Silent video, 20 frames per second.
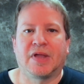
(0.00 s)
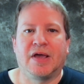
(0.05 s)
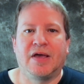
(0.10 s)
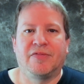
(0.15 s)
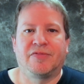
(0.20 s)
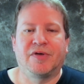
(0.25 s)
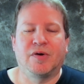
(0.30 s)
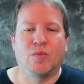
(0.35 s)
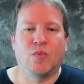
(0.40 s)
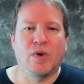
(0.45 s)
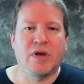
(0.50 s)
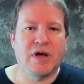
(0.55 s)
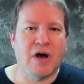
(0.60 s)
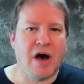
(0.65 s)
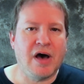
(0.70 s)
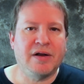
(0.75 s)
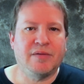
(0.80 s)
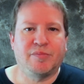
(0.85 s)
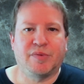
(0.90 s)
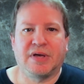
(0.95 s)
then we
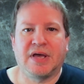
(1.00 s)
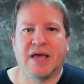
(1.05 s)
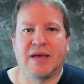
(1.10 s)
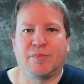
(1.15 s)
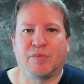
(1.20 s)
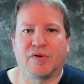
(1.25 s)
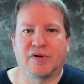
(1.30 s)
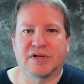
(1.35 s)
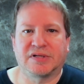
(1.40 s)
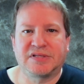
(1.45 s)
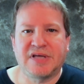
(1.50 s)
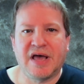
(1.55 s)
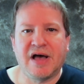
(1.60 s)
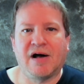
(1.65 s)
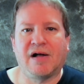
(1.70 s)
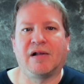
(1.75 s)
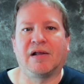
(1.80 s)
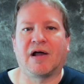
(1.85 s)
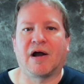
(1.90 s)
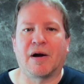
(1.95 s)
ought to be able to
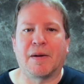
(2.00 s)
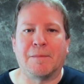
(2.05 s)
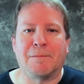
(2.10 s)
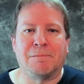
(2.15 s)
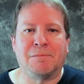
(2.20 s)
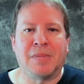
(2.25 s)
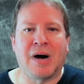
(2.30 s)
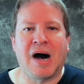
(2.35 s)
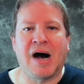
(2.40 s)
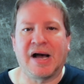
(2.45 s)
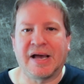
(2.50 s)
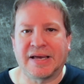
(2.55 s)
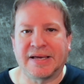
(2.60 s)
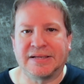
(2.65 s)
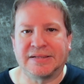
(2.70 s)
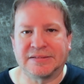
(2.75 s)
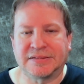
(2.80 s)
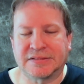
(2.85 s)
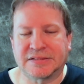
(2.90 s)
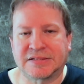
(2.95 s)
tell our
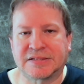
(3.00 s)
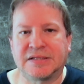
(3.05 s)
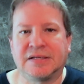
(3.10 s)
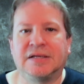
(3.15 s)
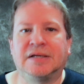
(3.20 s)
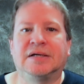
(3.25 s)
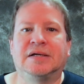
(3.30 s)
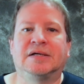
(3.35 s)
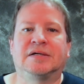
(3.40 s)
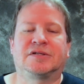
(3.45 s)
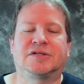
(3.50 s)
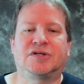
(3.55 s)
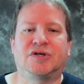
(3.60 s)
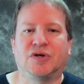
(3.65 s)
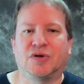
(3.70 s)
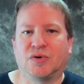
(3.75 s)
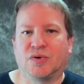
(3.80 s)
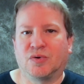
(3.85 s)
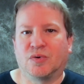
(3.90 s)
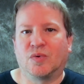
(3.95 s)
minds
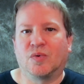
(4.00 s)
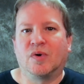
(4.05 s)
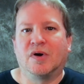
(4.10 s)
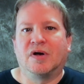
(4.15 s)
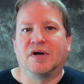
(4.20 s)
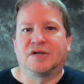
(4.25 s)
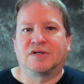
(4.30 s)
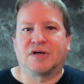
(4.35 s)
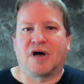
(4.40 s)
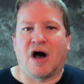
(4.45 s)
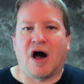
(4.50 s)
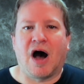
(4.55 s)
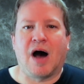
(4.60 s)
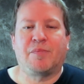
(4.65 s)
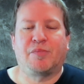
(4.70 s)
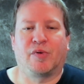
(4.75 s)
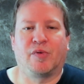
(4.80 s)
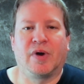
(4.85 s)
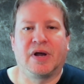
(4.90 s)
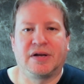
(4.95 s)
to
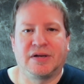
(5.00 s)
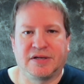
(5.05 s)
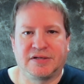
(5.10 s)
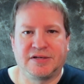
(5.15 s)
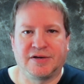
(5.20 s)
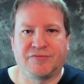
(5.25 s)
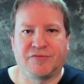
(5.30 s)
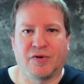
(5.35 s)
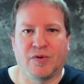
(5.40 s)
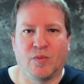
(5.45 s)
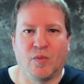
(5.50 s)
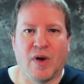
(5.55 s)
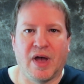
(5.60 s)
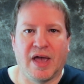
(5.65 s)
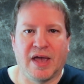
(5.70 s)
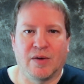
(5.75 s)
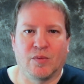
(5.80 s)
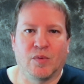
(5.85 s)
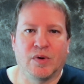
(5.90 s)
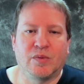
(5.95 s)
operate in a different
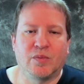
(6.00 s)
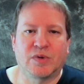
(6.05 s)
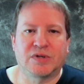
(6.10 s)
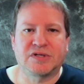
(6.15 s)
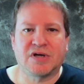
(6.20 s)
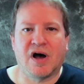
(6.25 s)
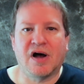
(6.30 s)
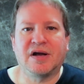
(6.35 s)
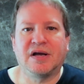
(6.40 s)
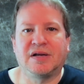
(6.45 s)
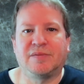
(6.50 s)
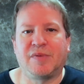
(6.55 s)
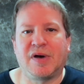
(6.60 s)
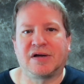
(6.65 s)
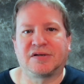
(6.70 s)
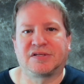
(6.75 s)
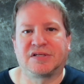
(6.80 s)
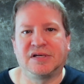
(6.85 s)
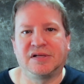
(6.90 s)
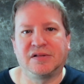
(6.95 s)
way. And when we're talking
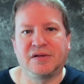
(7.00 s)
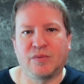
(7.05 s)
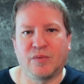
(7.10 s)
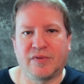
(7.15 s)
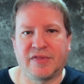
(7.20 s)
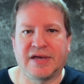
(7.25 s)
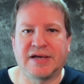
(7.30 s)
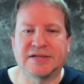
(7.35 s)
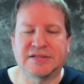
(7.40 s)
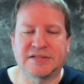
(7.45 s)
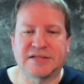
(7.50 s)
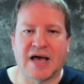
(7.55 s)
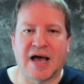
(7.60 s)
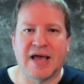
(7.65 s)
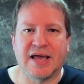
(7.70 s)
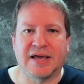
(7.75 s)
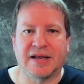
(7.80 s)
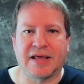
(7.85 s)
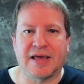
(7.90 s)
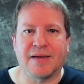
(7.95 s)
about dealing with
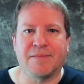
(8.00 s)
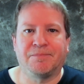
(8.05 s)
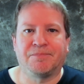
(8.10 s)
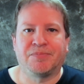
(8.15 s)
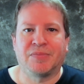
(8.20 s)
anxiety,